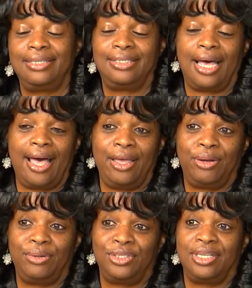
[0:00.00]

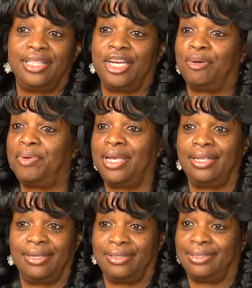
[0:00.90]
entitled to their
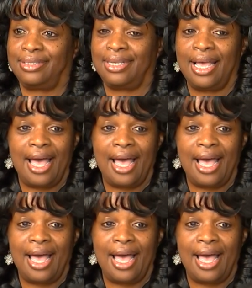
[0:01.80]
opinions.